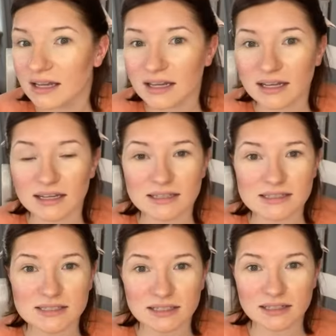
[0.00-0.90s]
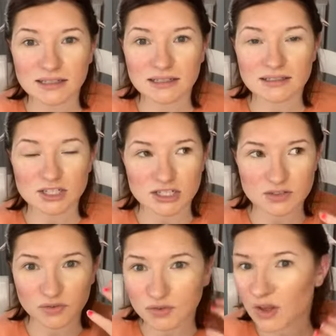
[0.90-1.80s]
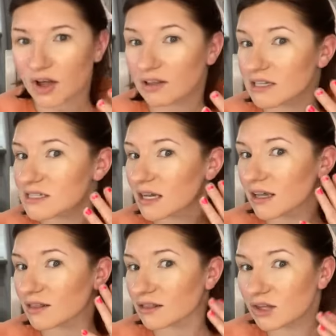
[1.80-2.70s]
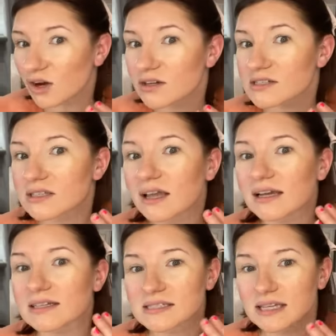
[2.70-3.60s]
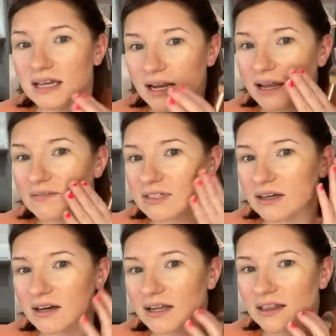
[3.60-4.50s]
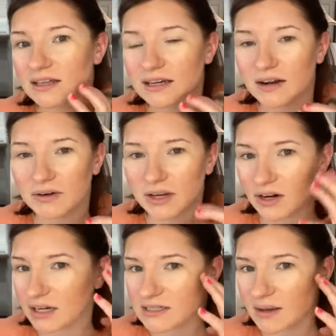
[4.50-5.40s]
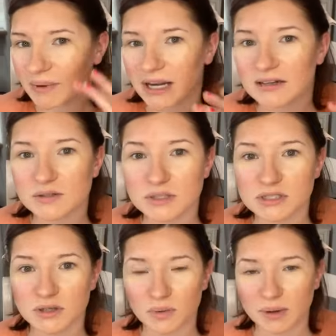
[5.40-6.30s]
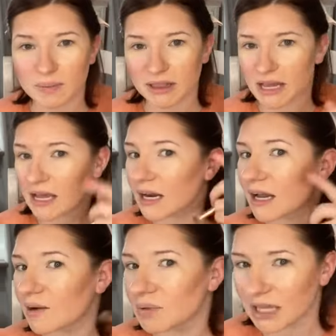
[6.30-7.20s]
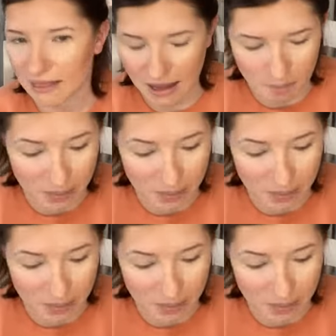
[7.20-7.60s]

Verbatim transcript: It is just flawless and it looks like skin. I haven't done anything down here except my contour, so don't worry about that. And I gotta blend that.